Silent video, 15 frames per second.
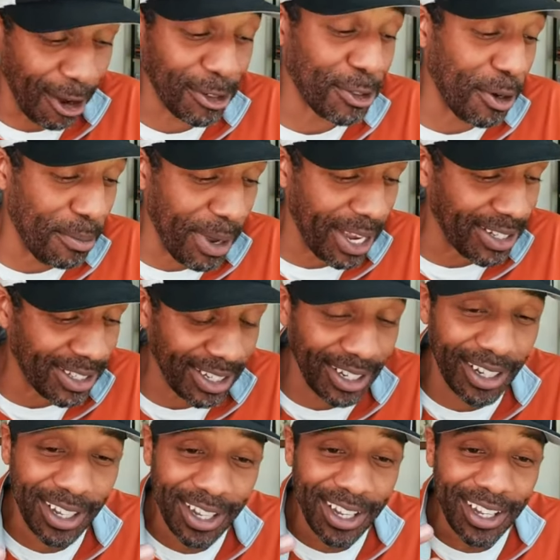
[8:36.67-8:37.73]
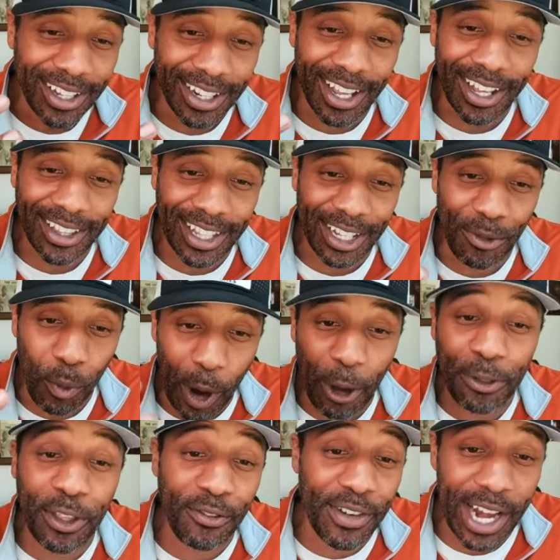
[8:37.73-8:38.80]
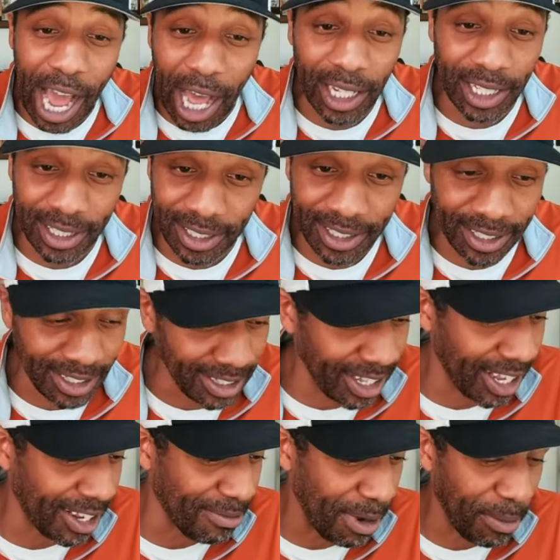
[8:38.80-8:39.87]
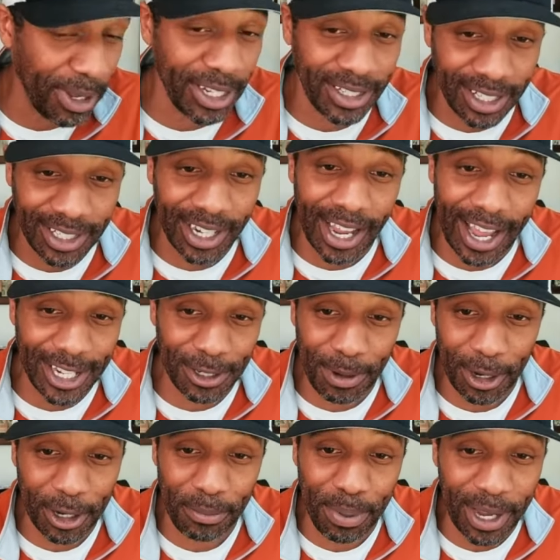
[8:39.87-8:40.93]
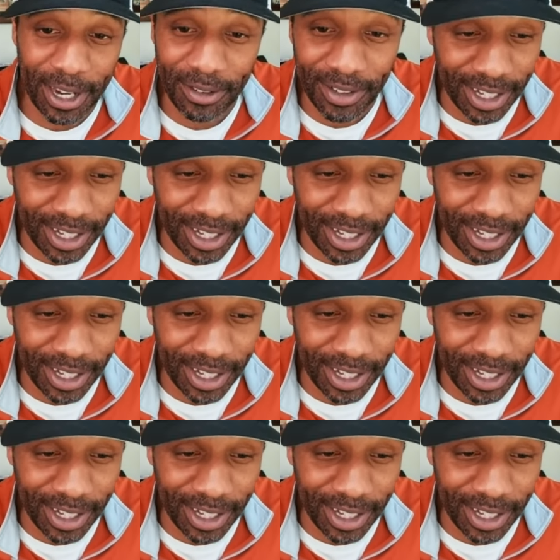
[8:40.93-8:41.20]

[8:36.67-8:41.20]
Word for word: Also amazing that the wealth of knowledge that my man CJ has about competitive